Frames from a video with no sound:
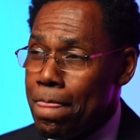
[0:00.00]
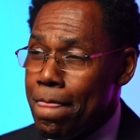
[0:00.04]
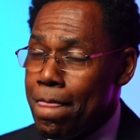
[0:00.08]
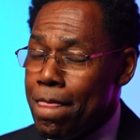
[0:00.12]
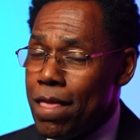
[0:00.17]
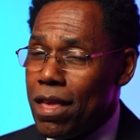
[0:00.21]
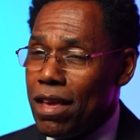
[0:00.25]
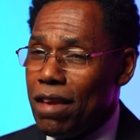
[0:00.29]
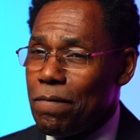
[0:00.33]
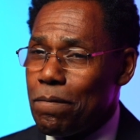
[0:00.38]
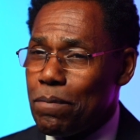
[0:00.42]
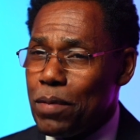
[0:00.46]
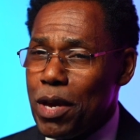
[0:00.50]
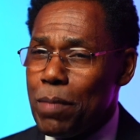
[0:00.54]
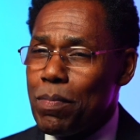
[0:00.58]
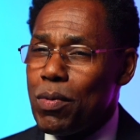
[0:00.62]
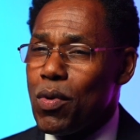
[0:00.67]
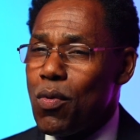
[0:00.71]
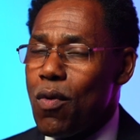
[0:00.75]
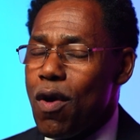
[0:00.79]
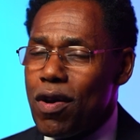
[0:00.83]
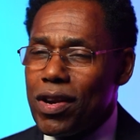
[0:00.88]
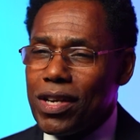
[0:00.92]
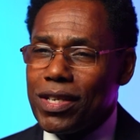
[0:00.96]
if people
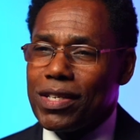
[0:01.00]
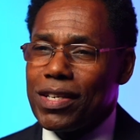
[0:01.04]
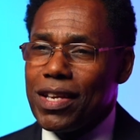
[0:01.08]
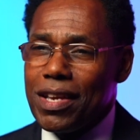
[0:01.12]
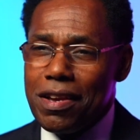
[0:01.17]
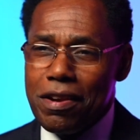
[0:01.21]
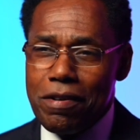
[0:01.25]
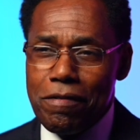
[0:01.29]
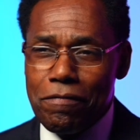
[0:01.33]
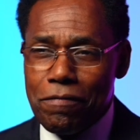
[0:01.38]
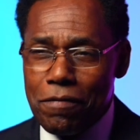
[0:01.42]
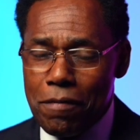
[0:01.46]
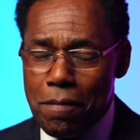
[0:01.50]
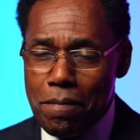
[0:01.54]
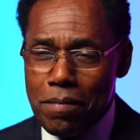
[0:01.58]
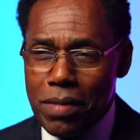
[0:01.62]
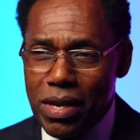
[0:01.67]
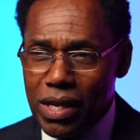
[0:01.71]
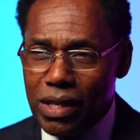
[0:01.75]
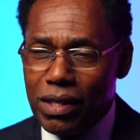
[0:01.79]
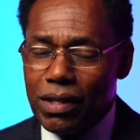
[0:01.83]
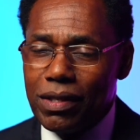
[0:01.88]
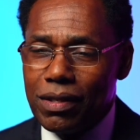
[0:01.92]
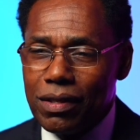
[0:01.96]
wanted to hear from
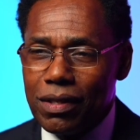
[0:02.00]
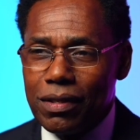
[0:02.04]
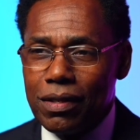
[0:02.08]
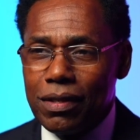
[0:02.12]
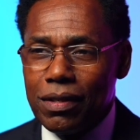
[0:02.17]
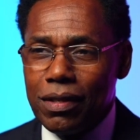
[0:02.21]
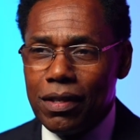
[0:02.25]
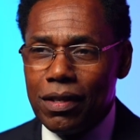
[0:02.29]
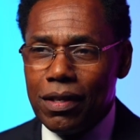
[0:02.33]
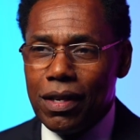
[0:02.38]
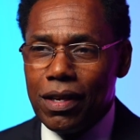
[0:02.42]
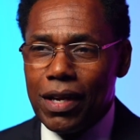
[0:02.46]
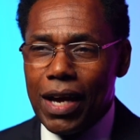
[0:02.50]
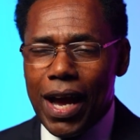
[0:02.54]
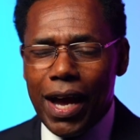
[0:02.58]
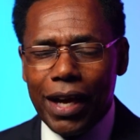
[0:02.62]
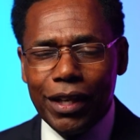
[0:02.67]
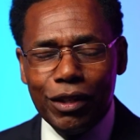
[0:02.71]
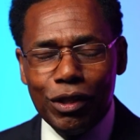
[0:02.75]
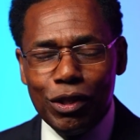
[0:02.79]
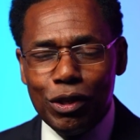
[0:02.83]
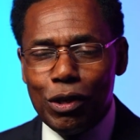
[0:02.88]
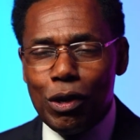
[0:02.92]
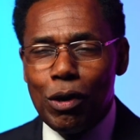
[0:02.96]
me, I
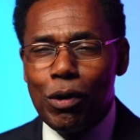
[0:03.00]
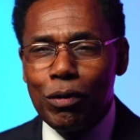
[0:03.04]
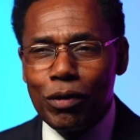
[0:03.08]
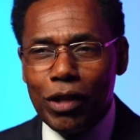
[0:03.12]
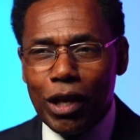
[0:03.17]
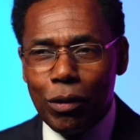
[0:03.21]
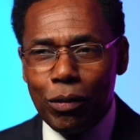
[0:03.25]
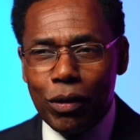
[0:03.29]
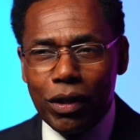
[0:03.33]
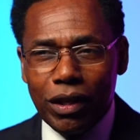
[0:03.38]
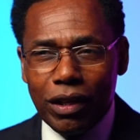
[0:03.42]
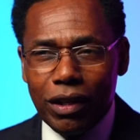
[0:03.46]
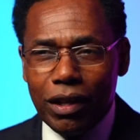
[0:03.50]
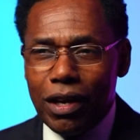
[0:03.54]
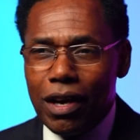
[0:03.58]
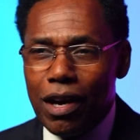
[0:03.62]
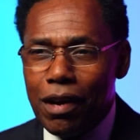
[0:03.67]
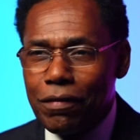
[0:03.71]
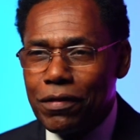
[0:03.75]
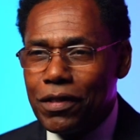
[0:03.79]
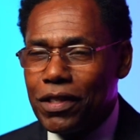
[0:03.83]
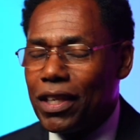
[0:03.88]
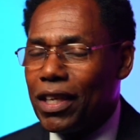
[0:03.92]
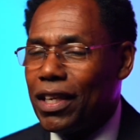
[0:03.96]
know they would
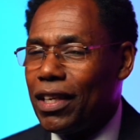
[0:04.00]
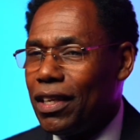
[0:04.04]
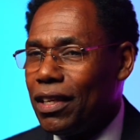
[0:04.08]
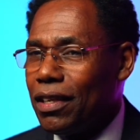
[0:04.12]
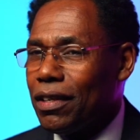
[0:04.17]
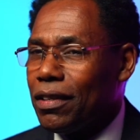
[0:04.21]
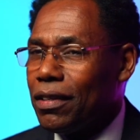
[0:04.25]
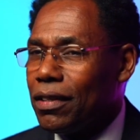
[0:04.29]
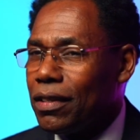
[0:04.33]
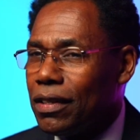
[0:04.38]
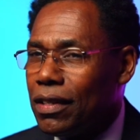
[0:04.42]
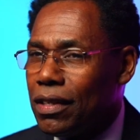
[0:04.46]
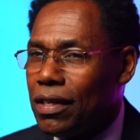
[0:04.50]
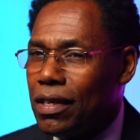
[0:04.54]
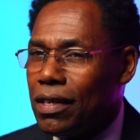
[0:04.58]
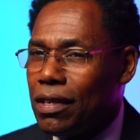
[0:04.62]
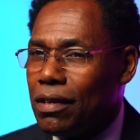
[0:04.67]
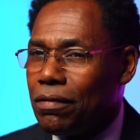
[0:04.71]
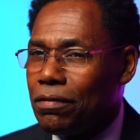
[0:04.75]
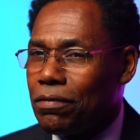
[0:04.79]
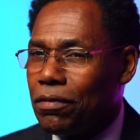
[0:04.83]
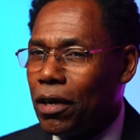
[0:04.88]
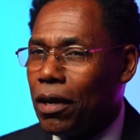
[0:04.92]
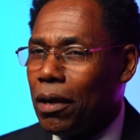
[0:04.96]
love to hear
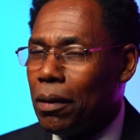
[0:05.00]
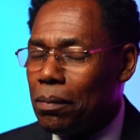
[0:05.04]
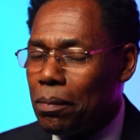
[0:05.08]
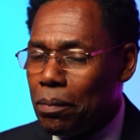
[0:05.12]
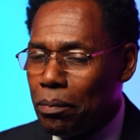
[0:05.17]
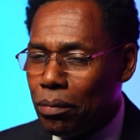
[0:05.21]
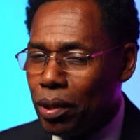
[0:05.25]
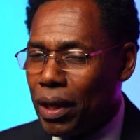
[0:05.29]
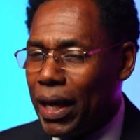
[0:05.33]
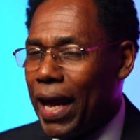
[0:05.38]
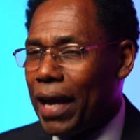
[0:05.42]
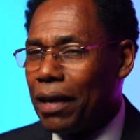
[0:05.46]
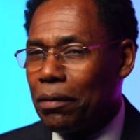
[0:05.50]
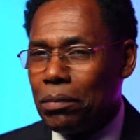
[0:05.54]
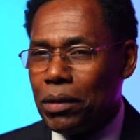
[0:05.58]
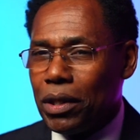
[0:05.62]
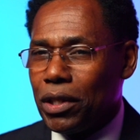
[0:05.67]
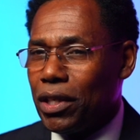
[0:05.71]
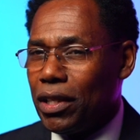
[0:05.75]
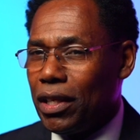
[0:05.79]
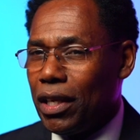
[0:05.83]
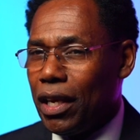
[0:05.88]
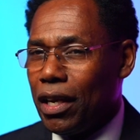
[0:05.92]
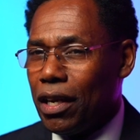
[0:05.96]
from Black
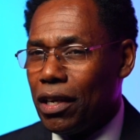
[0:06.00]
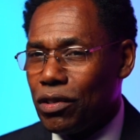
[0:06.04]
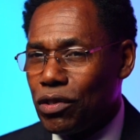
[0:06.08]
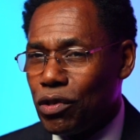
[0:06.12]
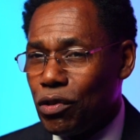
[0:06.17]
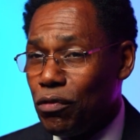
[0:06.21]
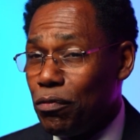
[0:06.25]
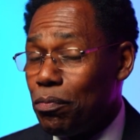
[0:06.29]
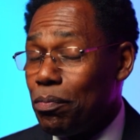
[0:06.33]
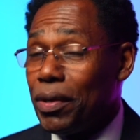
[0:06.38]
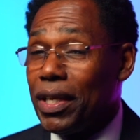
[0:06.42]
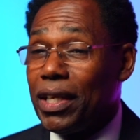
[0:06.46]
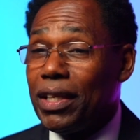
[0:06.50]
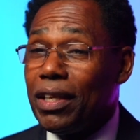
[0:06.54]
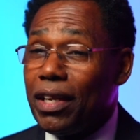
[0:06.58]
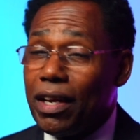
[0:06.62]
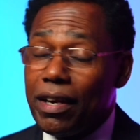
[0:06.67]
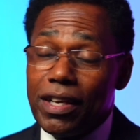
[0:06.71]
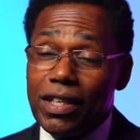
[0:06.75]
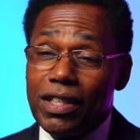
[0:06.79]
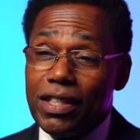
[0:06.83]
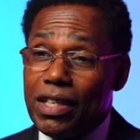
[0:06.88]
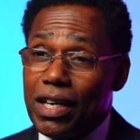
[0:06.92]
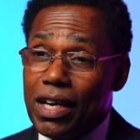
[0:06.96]
millionaires who've been there
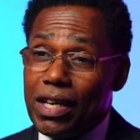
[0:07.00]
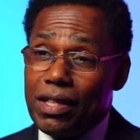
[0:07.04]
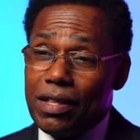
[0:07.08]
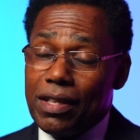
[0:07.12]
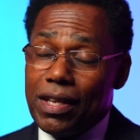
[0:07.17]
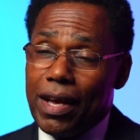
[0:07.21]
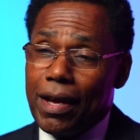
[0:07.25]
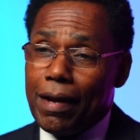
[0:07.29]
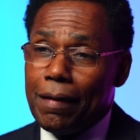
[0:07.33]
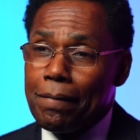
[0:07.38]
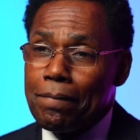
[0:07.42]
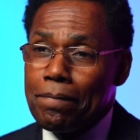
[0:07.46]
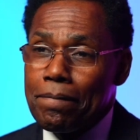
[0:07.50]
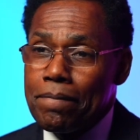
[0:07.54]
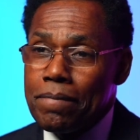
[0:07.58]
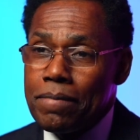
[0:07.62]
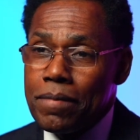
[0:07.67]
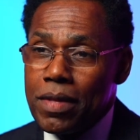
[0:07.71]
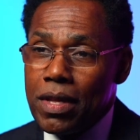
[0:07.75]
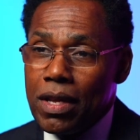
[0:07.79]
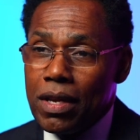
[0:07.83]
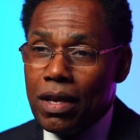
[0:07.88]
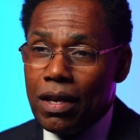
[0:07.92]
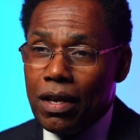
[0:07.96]
and done that.
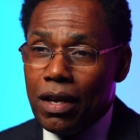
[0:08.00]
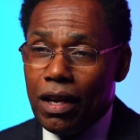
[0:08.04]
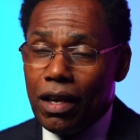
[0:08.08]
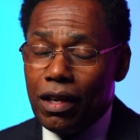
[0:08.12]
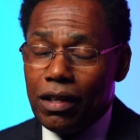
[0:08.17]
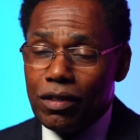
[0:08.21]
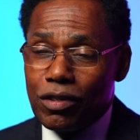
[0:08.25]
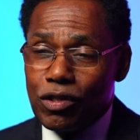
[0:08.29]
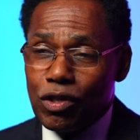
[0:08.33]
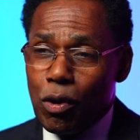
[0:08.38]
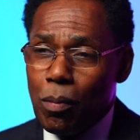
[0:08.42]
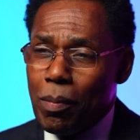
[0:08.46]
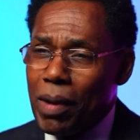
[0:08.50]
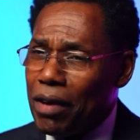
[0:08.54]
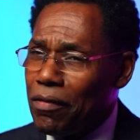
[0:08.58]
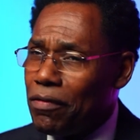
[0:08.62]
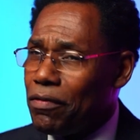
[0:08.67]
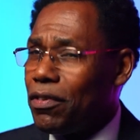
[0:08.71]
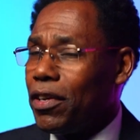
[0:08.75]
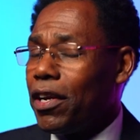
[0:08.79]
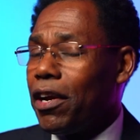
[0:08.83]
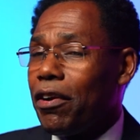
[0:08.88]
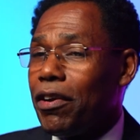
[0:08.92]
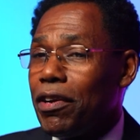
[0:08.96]
And so my
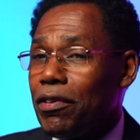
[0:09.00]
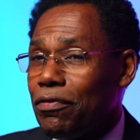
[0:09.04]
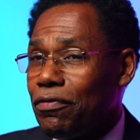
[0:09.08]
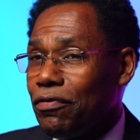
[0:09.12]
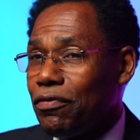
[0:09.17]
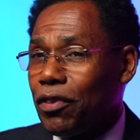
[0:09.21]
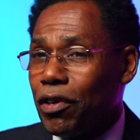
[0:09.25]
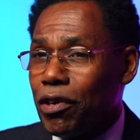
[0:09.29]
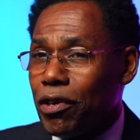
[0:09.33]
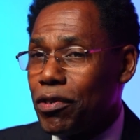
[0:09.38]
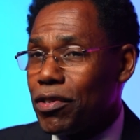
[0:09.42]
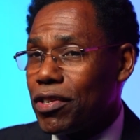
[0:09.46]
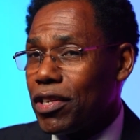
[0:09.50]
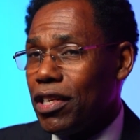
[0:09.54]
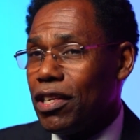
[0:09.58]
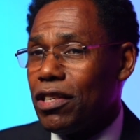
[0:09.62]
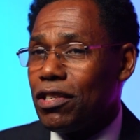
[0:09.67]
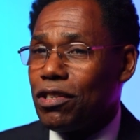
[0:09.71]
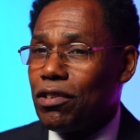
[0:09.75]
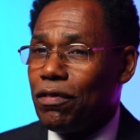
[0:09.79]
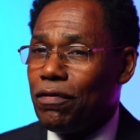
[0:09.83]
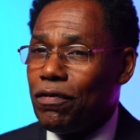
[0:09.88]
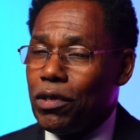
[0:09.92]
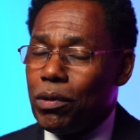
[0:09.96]
very first
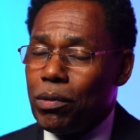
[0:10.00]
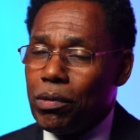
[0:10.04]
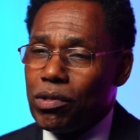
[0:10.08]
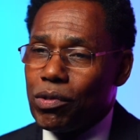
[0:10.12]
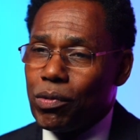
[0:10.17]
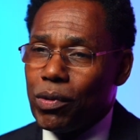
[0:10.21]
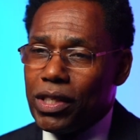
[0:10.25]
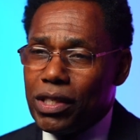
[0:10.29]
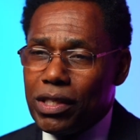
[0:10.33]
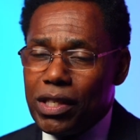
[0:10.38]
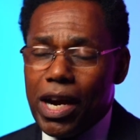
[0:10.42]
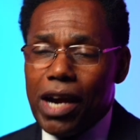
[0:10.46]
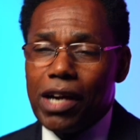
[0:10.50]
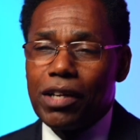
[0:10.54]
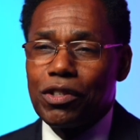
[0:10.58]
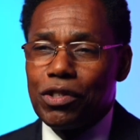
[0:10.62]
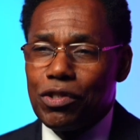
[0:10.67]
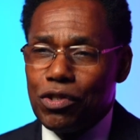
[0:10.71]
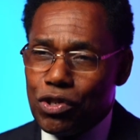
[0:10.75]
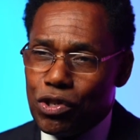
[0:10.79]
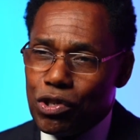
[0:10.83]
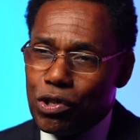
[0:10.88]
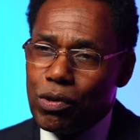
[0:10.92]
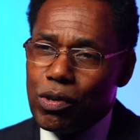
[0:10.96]
interview was with Dr.
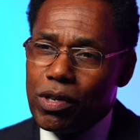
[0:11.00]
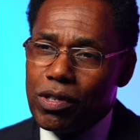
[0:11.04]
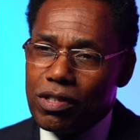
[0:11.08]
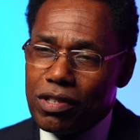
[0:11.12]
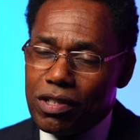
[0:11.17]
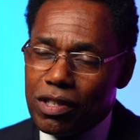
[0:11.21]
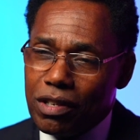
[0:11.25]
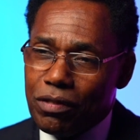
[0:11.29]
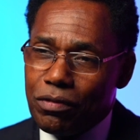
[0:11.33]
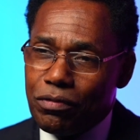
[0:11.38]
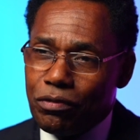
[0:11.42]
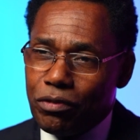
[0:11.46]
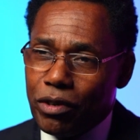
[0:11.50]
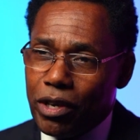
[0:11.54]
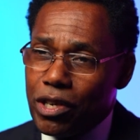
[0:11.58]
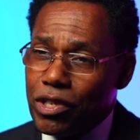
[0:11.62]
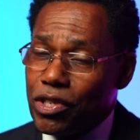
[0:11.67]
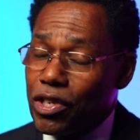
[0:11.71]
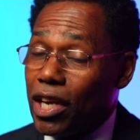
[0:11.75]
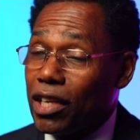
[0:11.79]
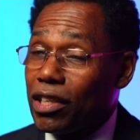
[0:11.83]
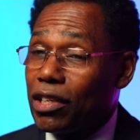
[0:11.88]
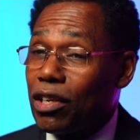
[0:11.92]
George C. Frazier. I'd